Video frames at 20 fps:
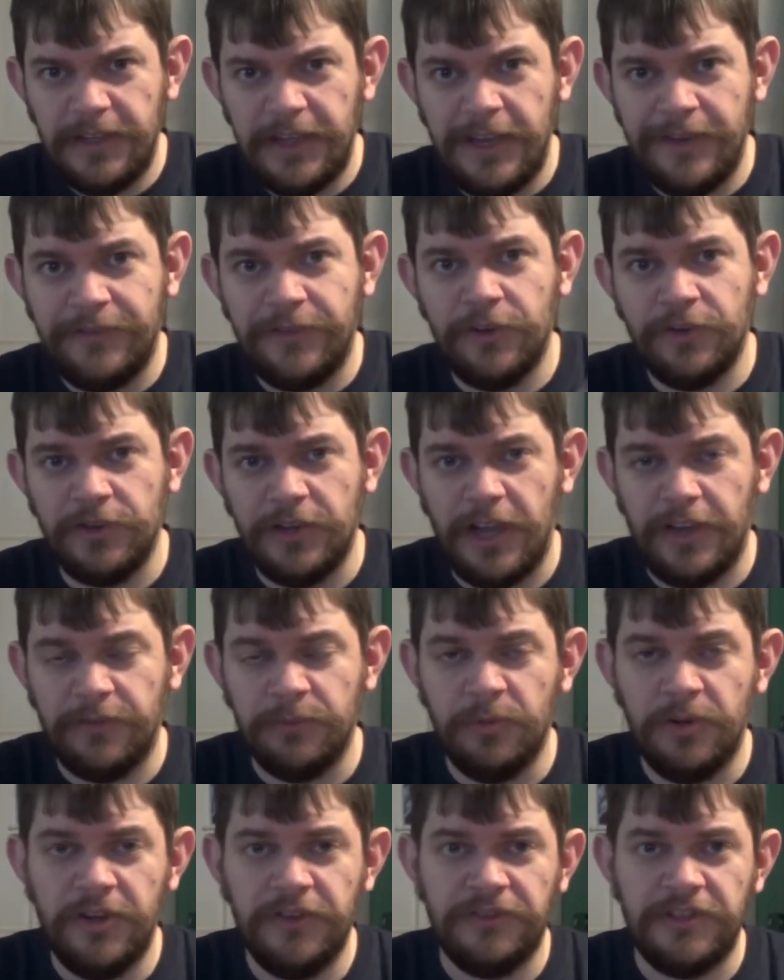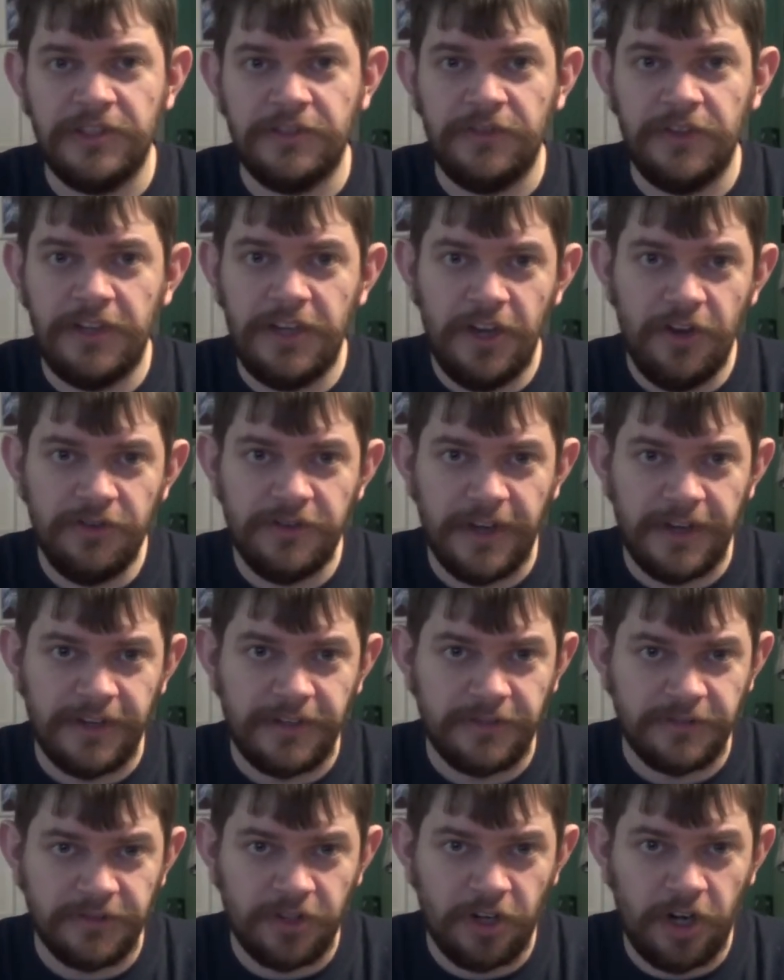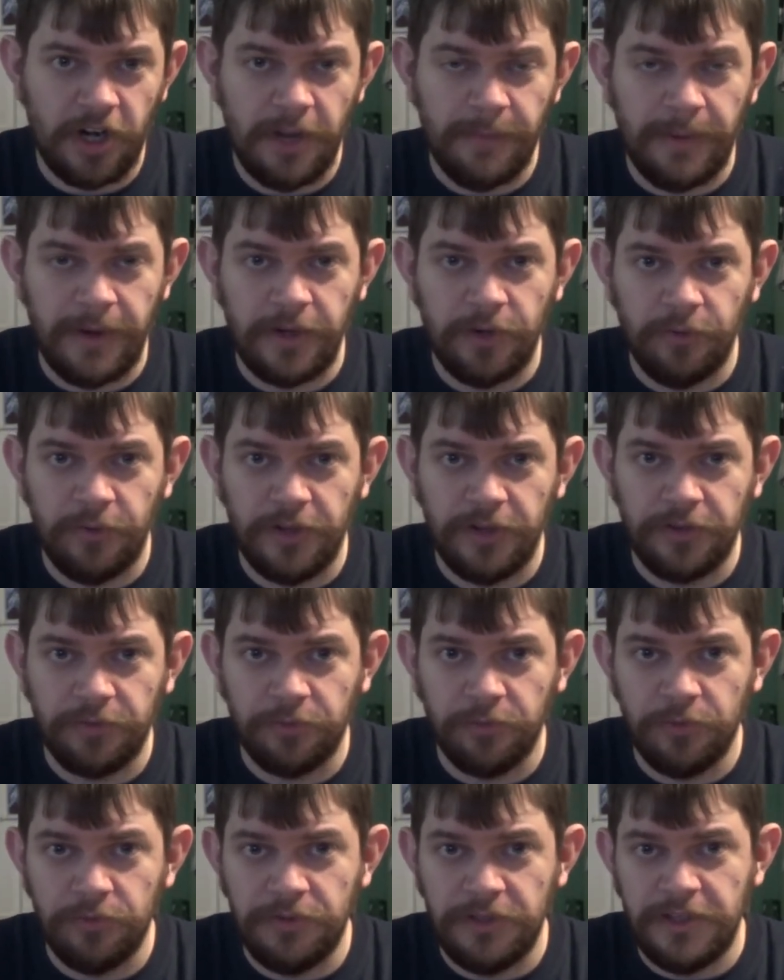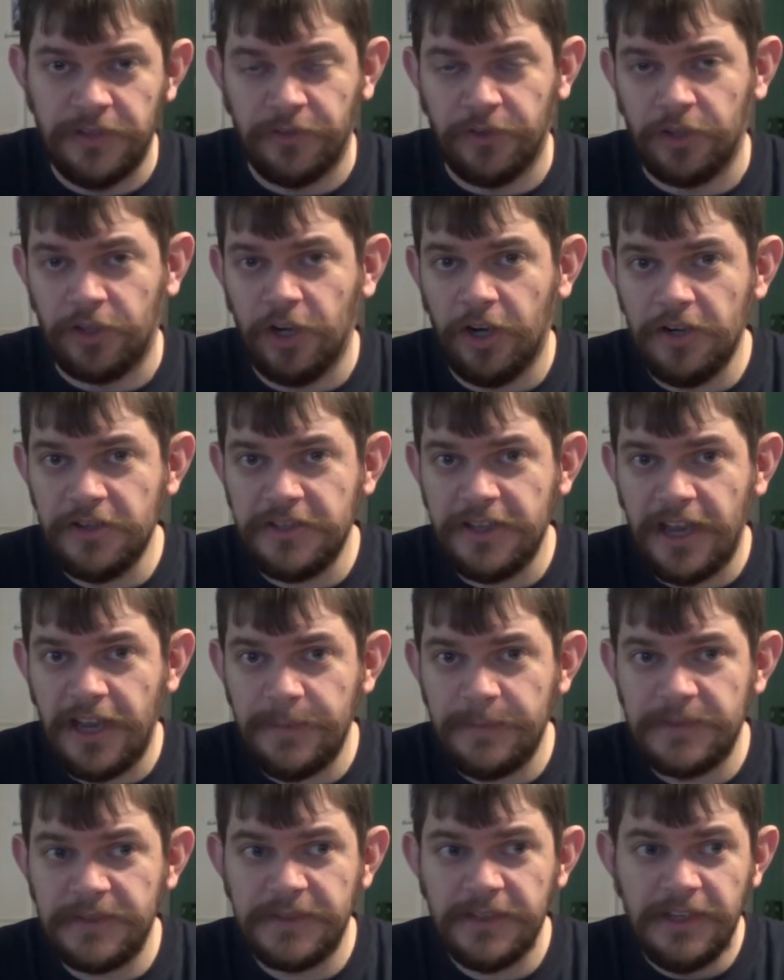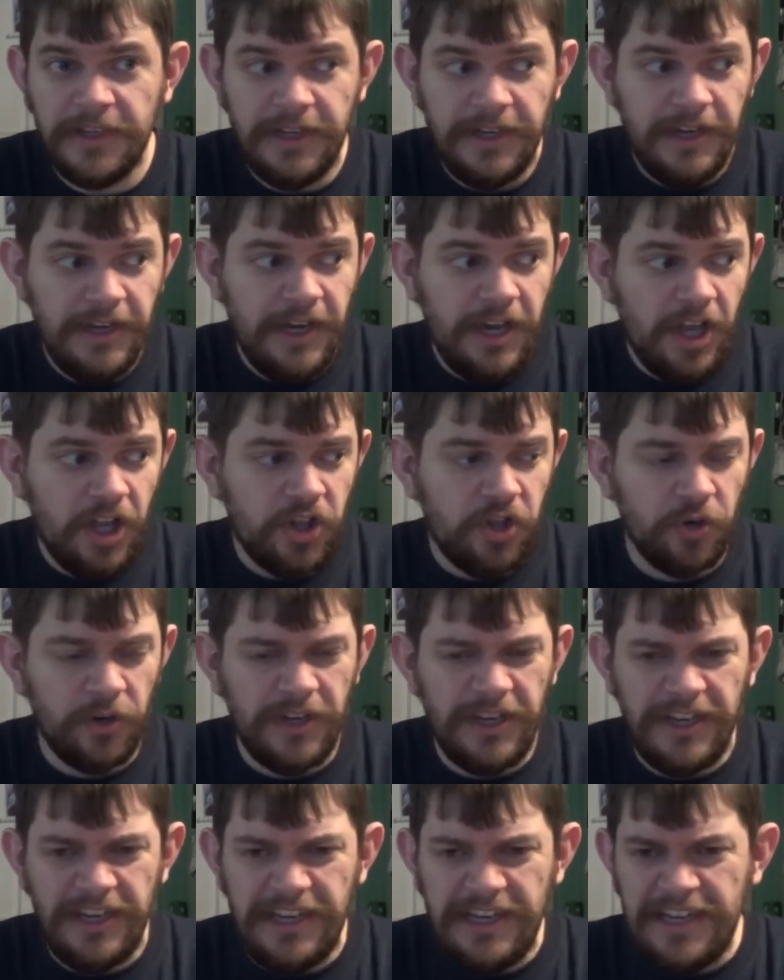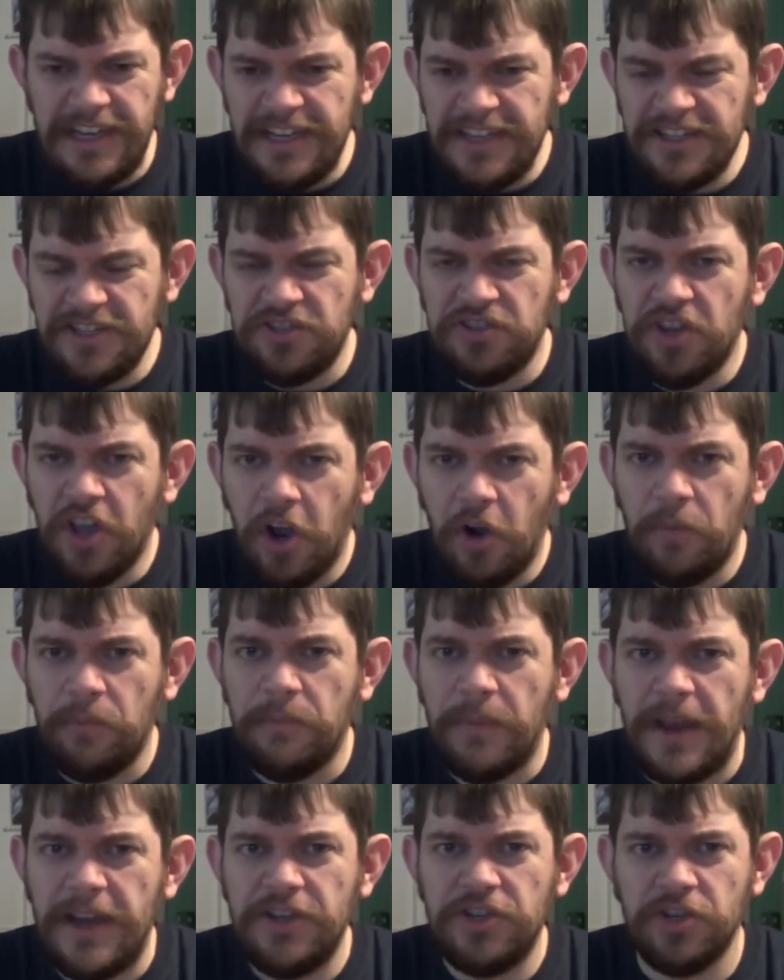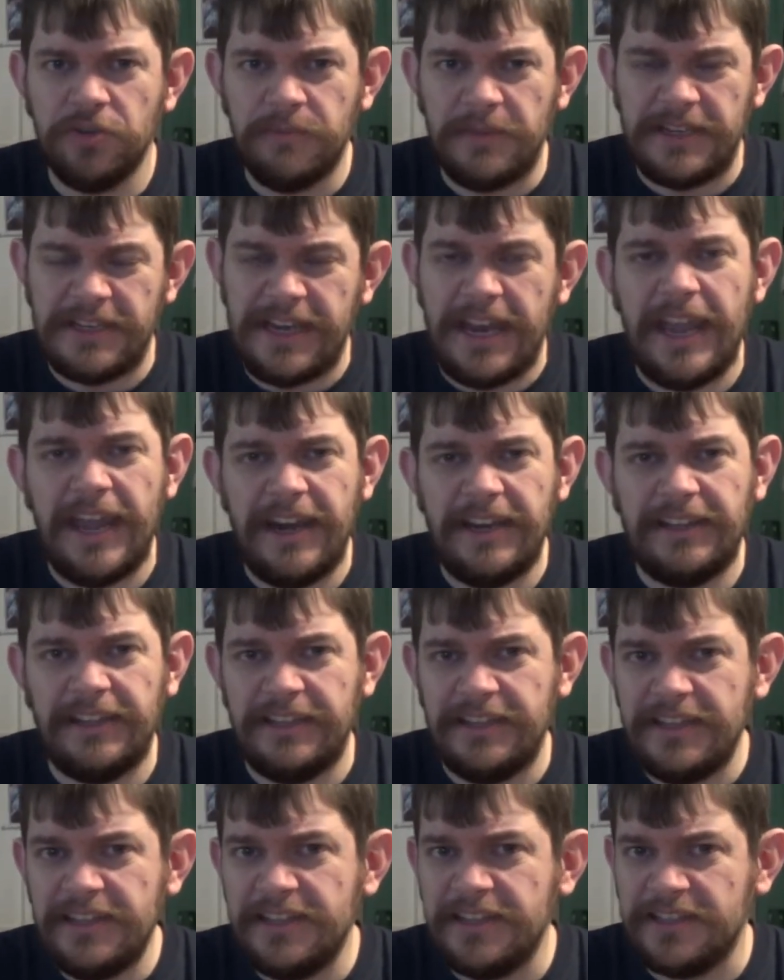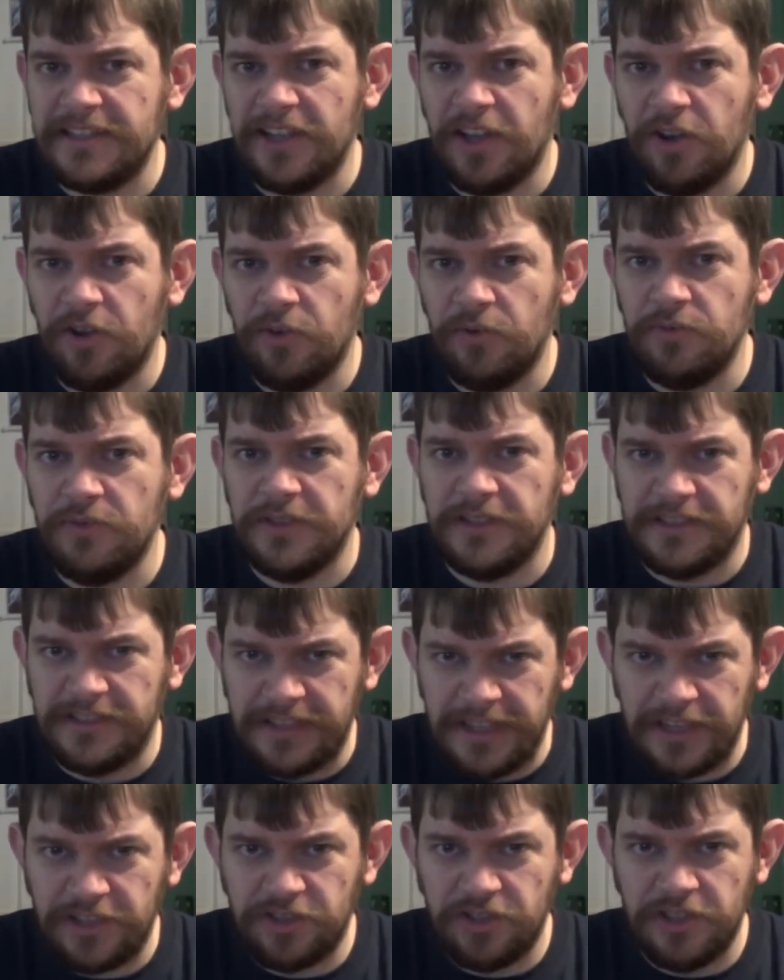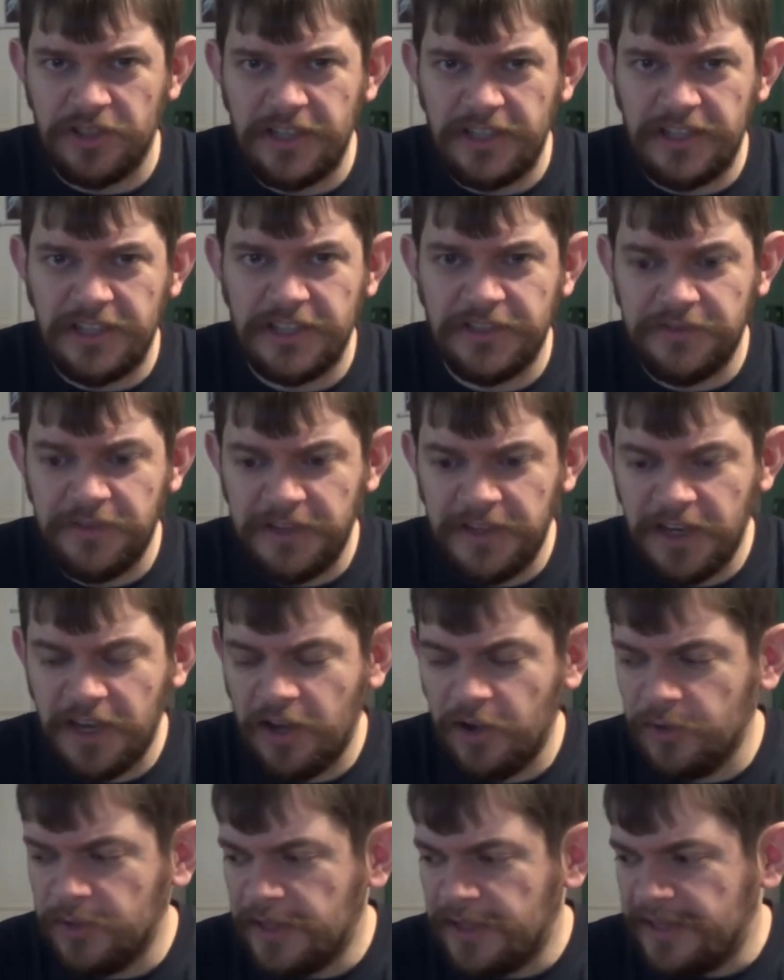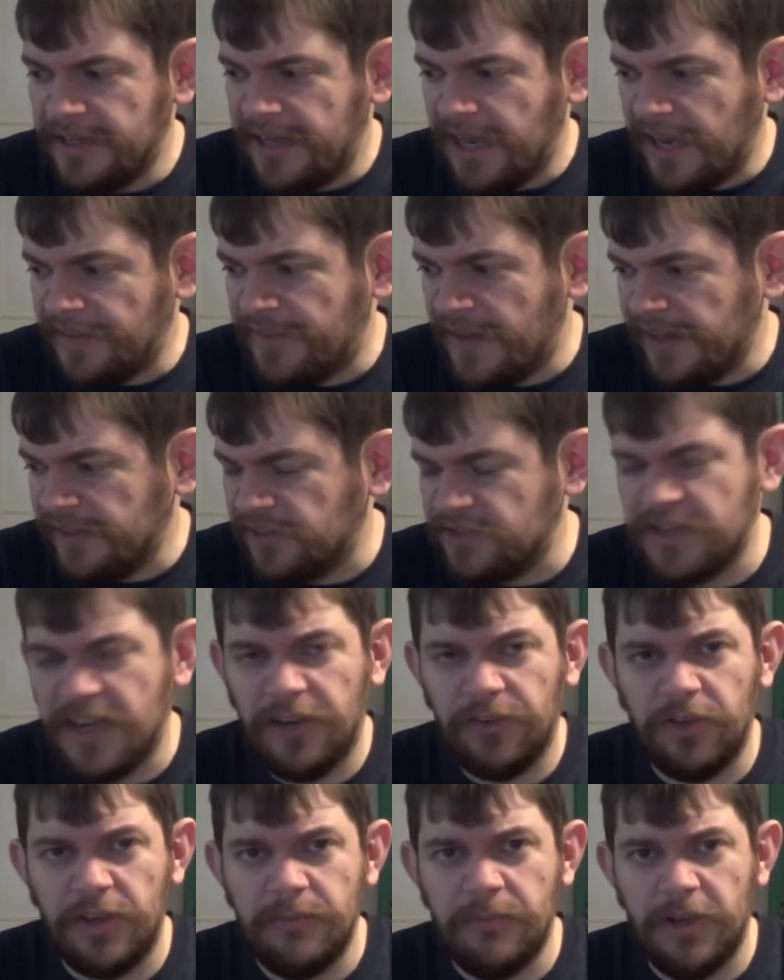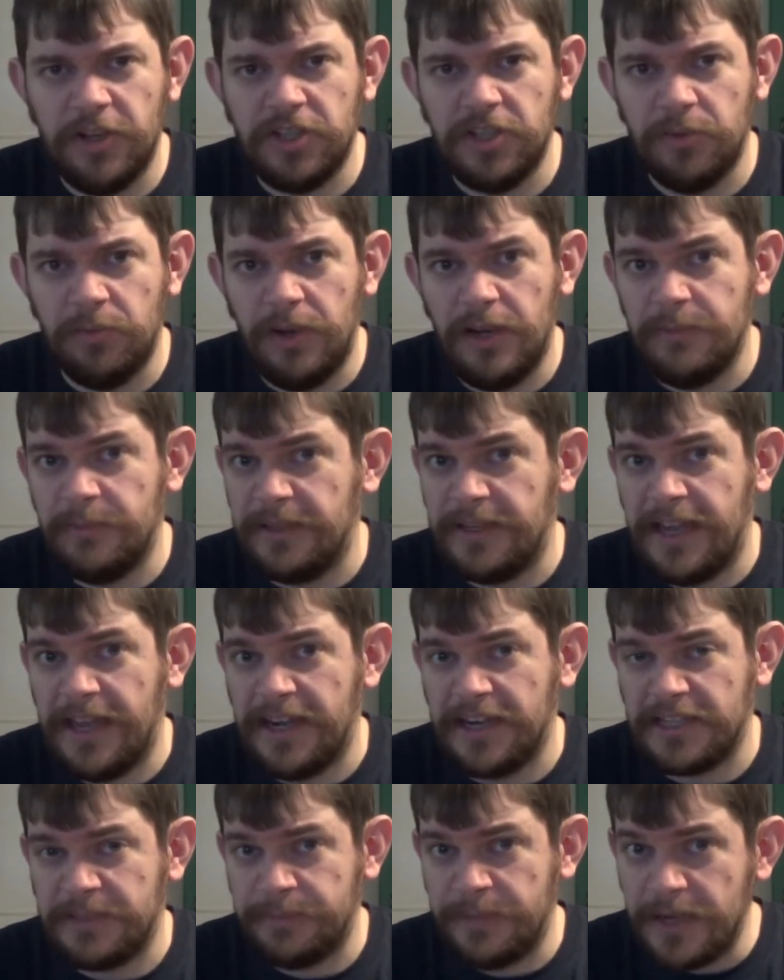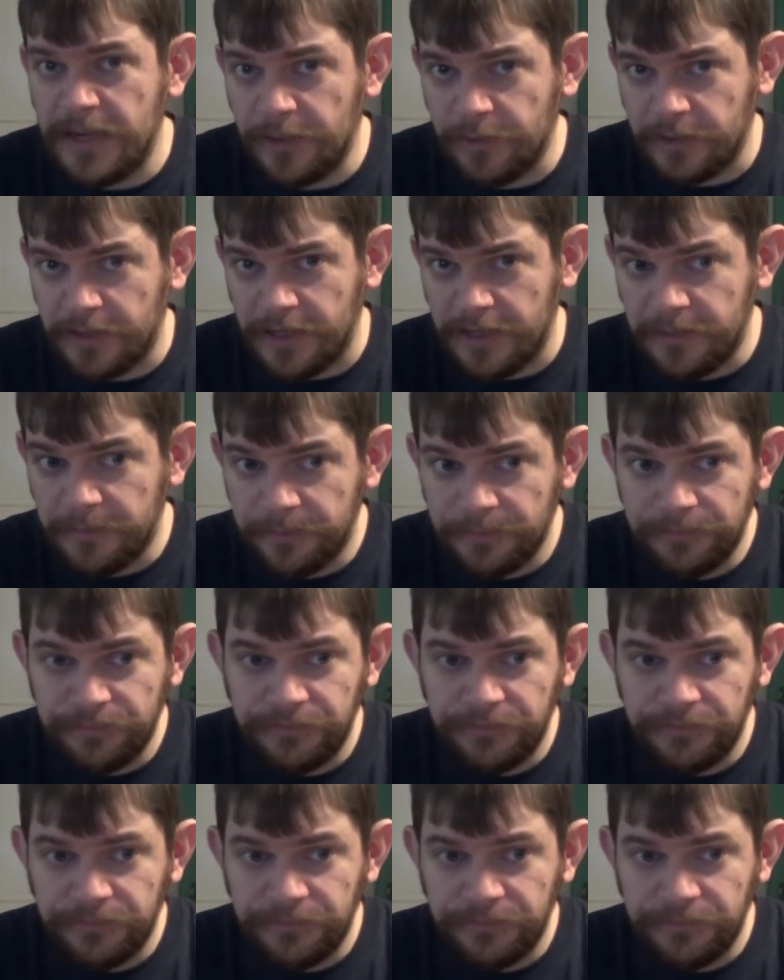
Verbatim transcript: If you're not familiar with these videos, I start out by going through the different card types. There is no major mechanic that needs its own section in this video. In fact, there's not really much in the way of mechanics, period.